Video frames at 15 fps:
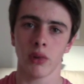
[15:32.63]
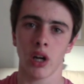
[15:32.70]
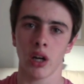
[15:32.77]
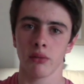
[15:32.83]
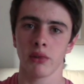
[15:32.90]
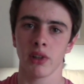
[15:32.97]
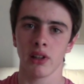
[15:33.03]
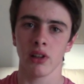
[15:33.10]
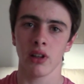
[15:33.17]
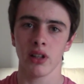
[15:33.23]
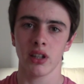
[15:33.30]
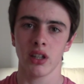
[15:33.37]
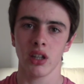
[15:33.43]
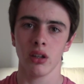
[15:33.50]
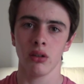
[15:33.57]
I really
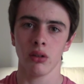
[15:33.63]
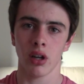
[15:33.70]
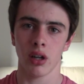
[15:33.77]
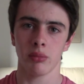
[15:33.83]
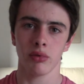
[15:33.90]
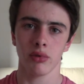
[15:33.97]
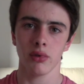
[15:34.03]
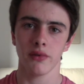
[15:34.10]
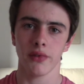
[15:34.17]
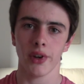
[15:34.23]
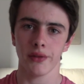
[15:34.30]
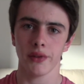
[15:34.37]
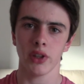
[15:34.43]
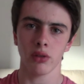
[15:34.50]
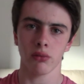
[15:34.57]
like you, I approve, I
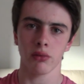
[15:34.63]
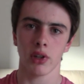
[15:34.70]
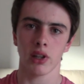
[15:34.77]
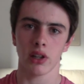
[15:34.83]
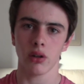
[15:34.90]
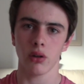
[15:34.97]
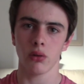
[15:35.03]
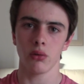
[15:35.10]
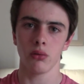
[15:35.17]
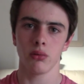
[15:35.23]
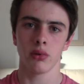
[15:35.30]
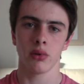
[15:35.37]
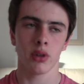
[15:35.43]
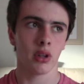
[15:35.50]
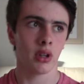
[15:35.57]
think you're really cool.
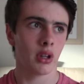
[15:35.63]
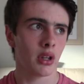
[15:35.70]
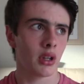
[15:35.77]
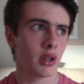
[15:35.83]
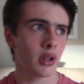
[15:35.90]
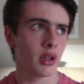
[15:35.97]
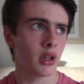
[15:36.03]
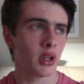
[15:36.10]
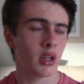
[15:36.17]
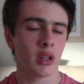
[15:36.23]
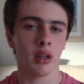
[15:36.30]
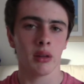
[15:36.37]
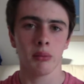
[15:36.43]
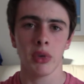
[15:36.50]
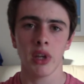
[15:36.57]

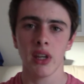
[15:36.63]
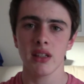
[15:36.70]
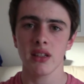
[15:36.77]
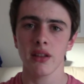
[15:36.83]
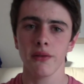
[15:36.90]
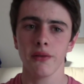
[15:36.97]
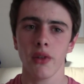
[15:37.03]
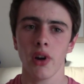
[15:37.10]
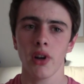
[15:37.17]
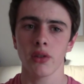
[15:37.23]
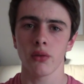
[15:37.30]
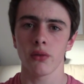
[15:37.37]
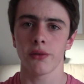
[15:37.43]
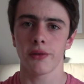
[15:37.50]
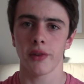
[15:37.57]
But it's the
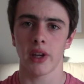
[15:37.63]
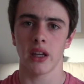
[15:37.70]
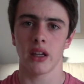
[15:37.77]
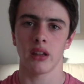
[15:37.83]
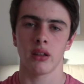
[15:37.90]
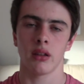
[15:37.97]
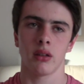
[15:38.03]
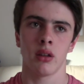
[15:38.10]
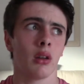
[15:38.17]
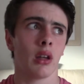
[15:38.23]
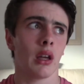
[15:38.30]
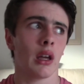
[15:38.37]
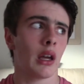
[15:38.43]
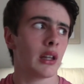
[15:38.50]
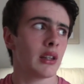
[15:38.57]
final thing,
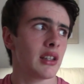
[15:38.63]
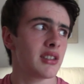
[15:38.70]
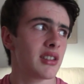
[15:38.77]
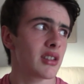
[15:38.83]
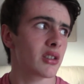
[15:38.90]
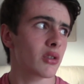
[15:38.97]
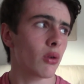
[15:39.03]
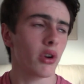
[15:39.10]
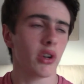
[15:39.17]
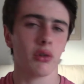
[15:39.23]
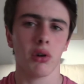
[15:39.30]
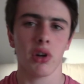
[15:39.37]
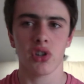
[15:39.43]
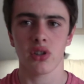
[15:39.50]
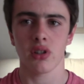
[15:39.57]
and this is quite
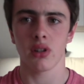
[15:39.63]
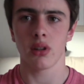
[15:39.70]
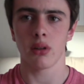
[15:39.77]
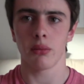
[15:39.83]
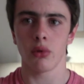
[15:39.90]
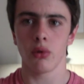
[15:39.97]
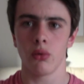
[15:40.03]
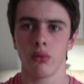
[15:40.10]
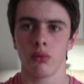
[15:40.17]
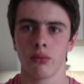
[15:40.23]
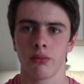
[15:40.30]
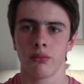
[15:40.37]
questionable.